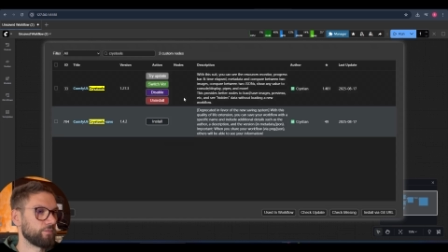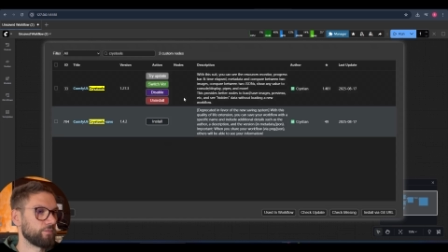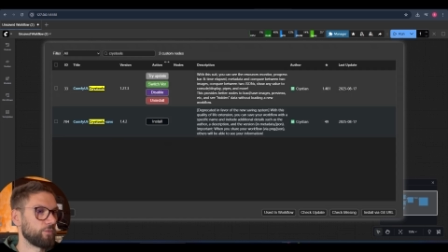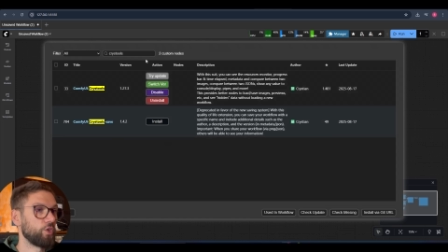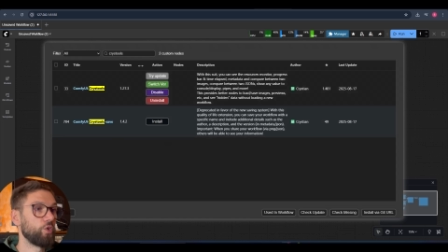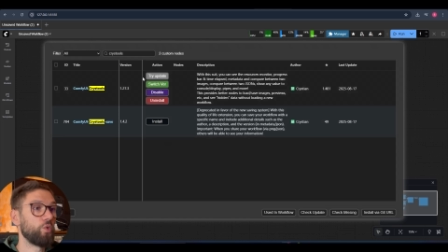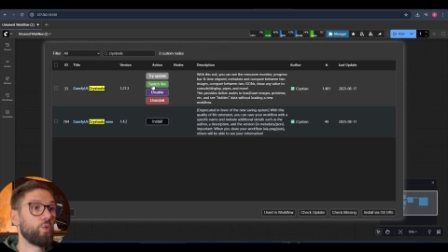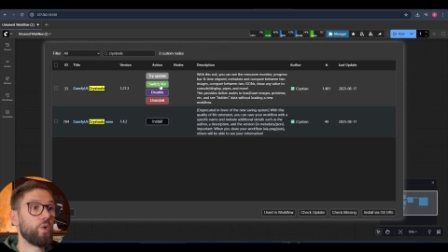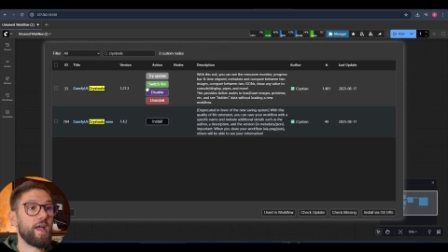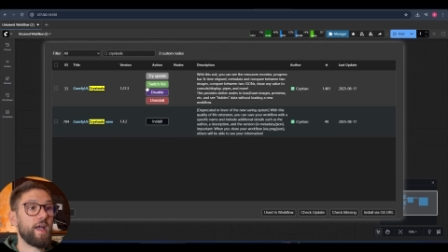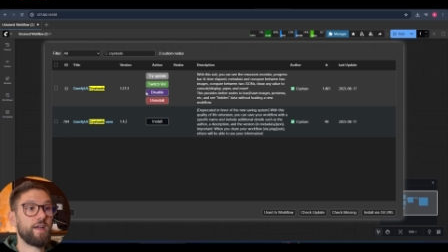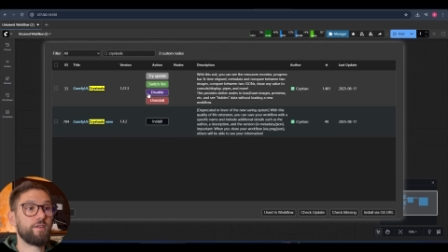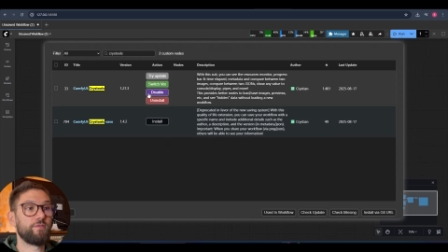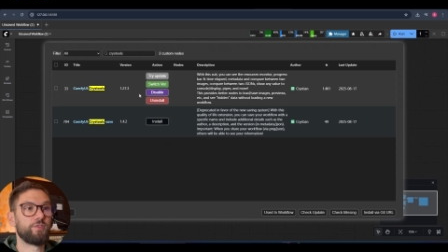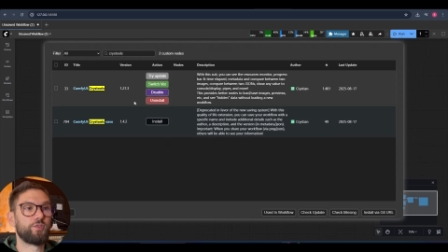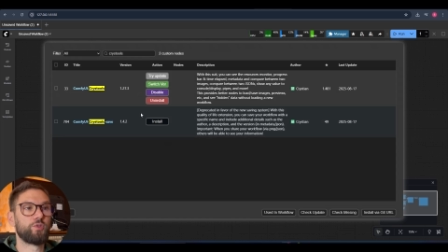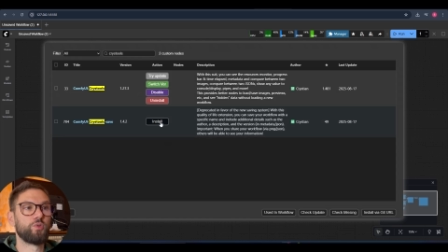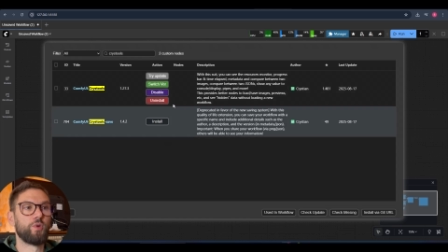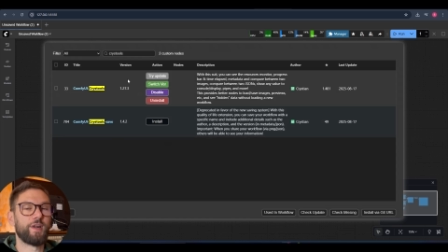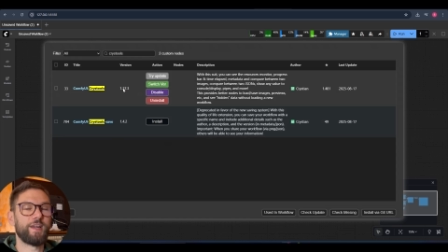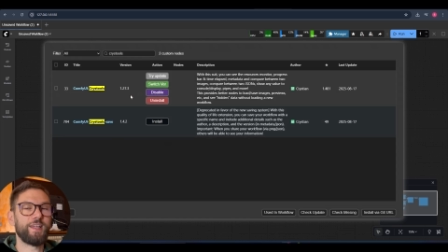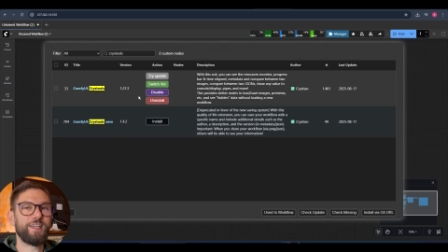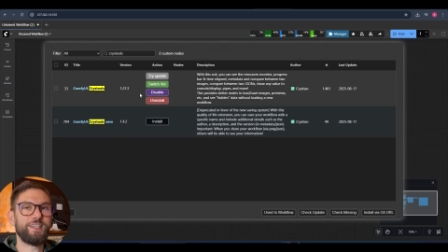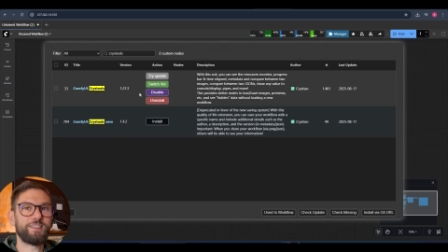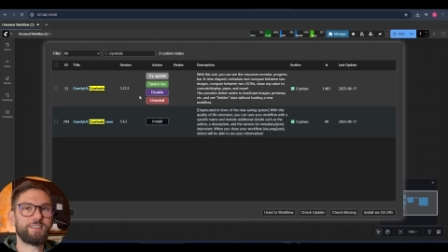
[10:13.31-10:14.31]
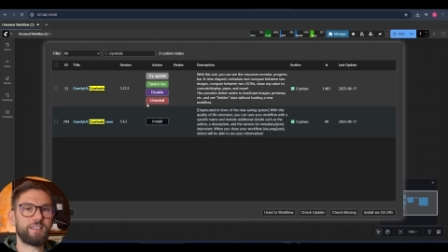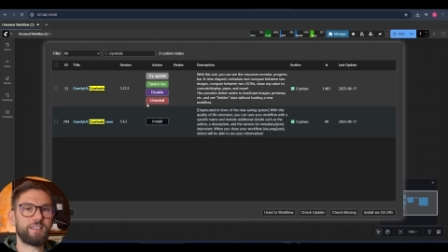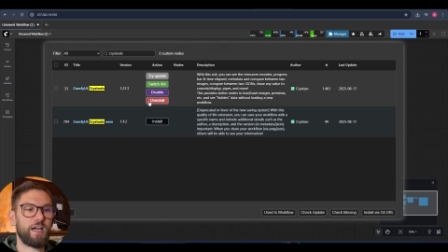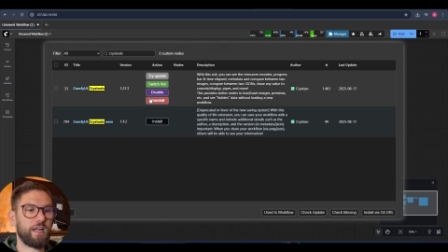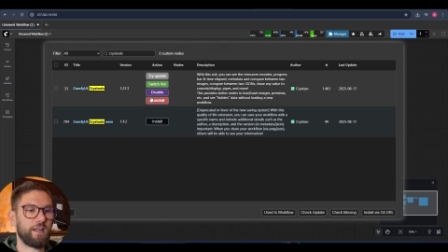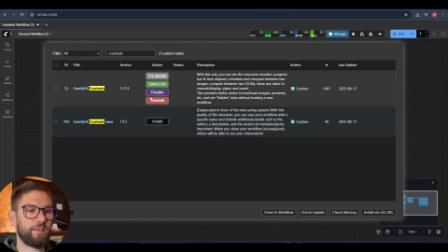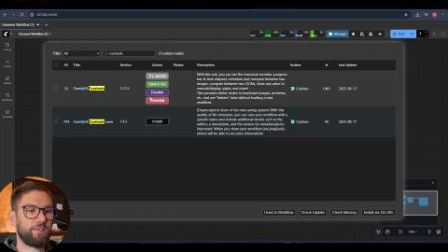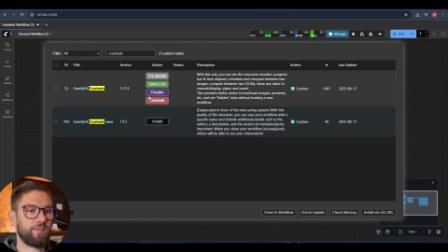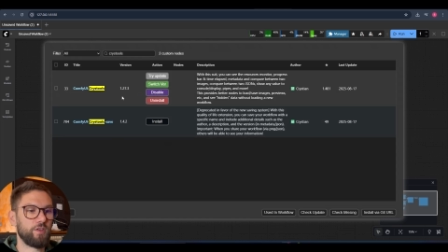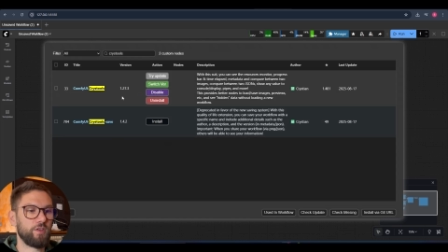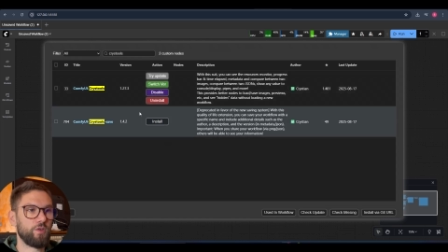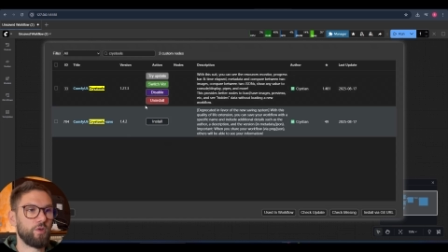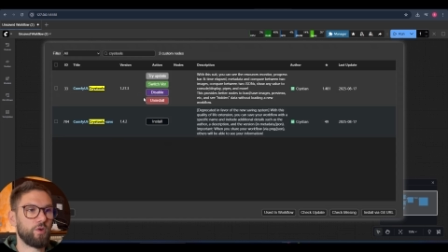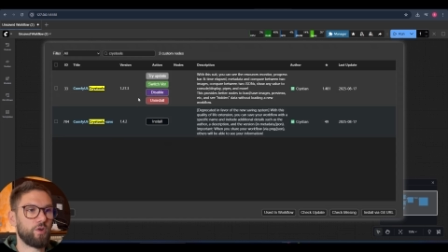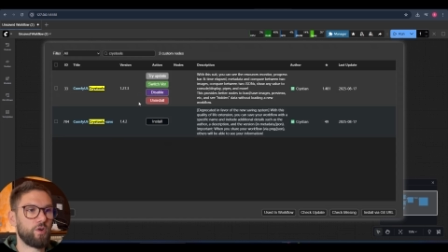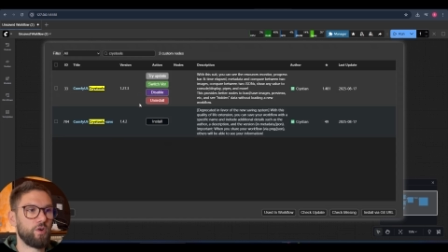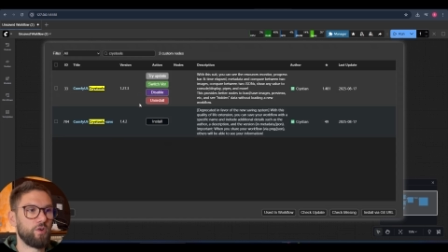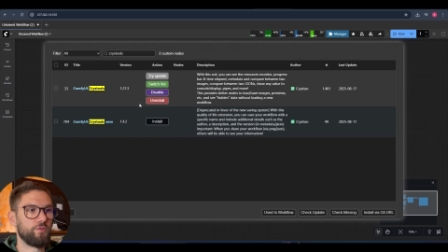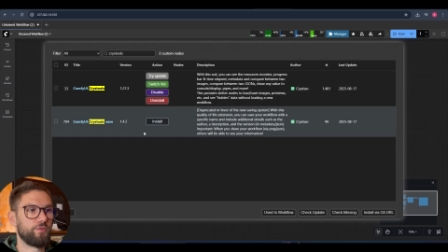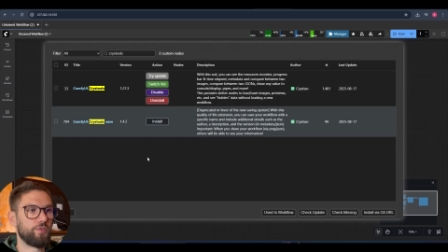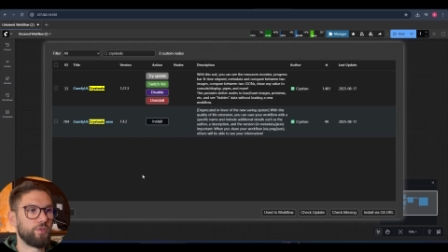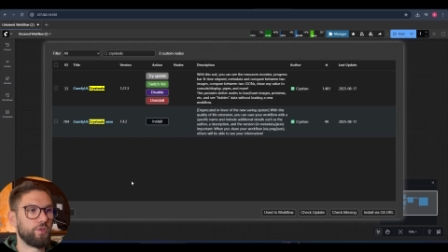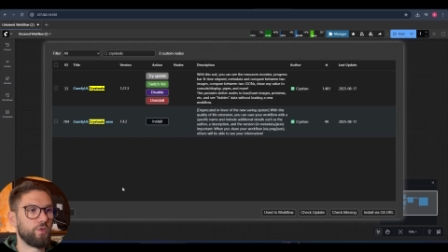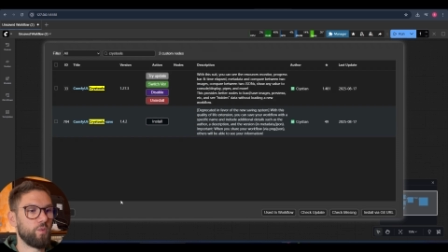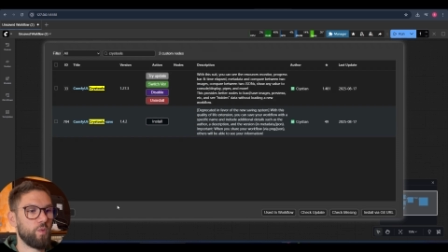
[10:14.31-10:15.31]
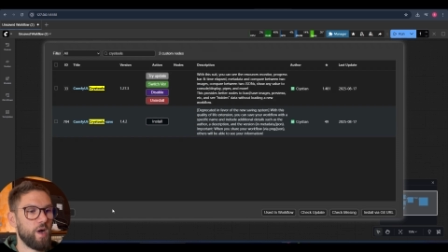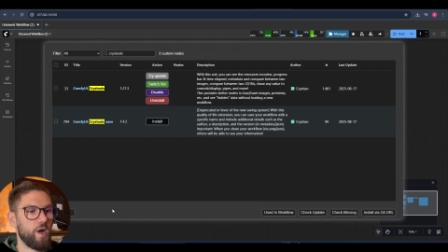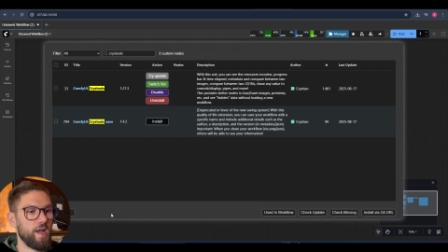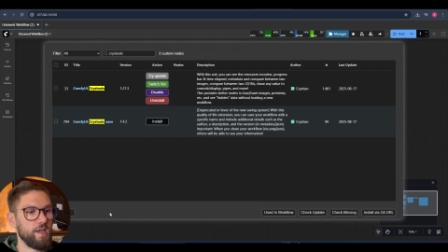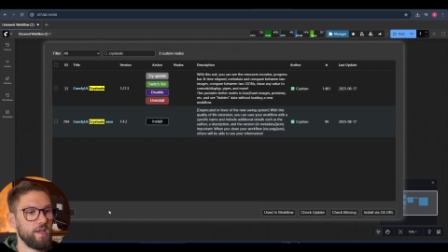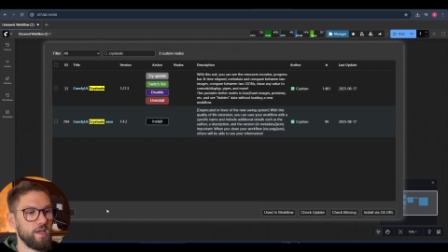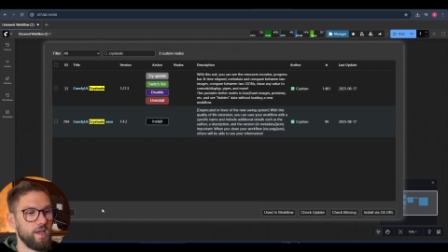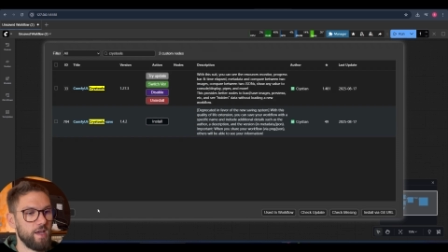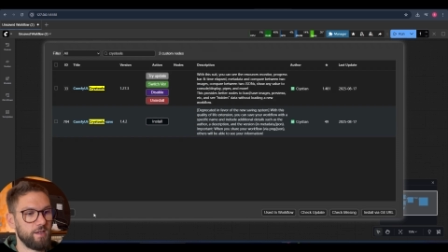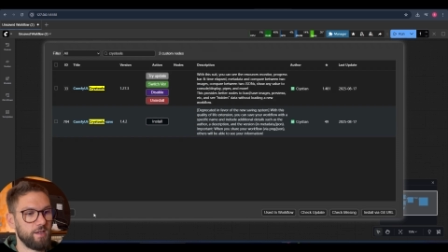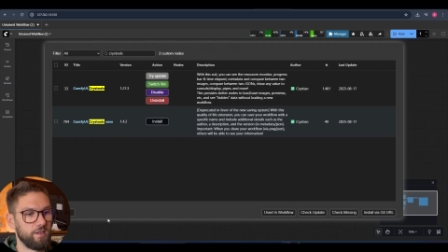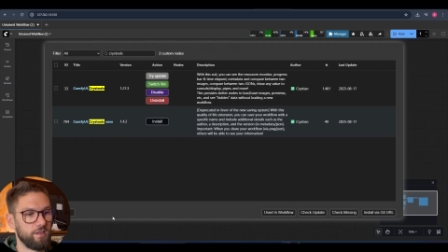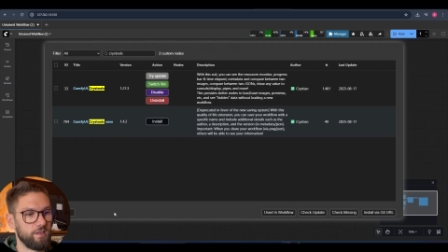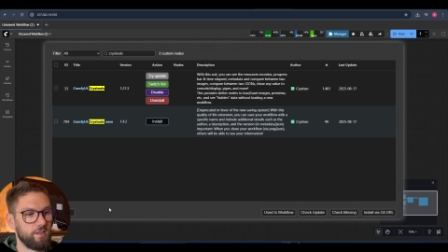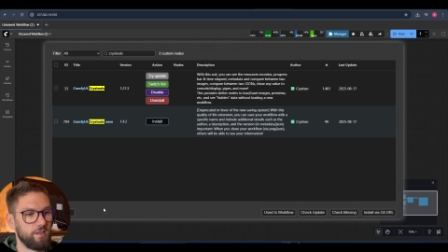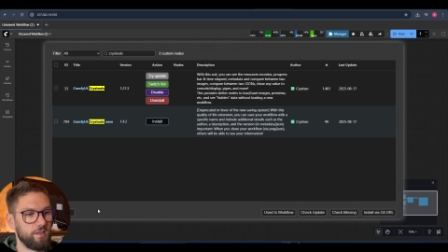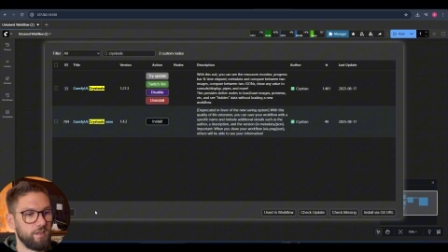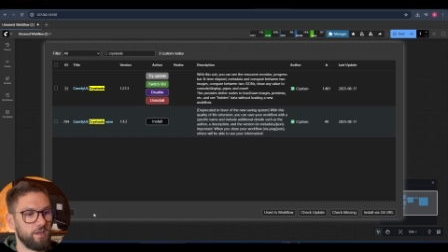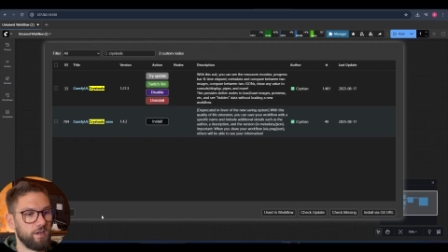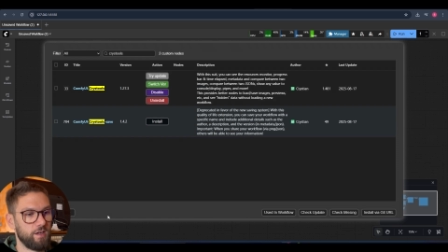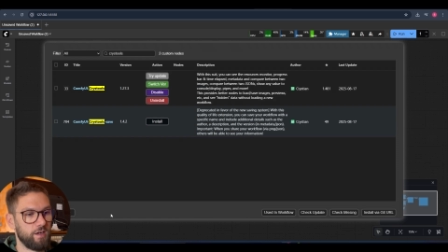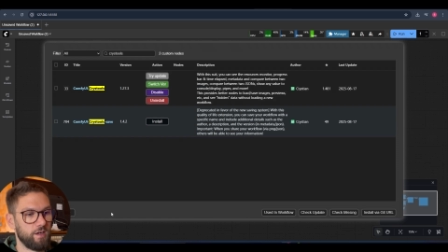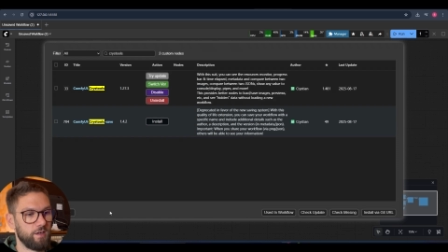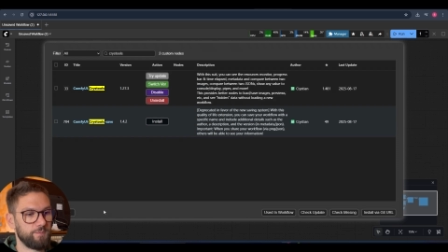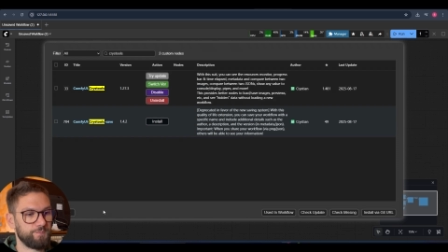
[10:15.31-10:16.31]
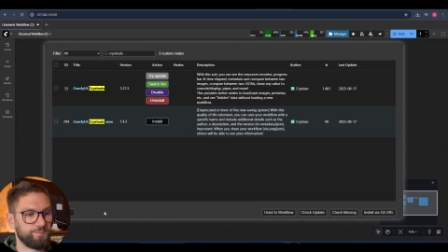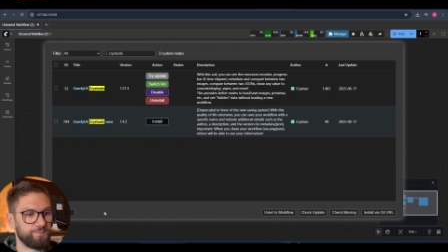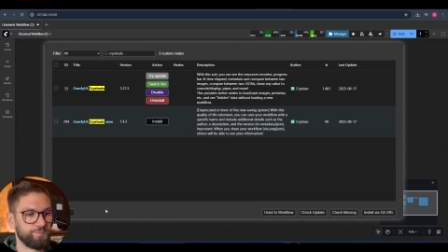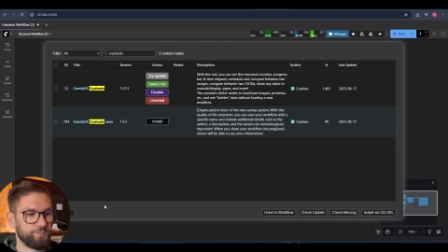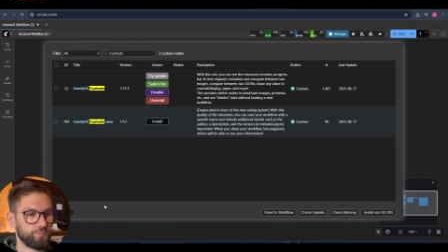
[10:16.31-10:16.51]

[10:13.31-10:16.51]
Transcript: you have to restart your ComfyUI and here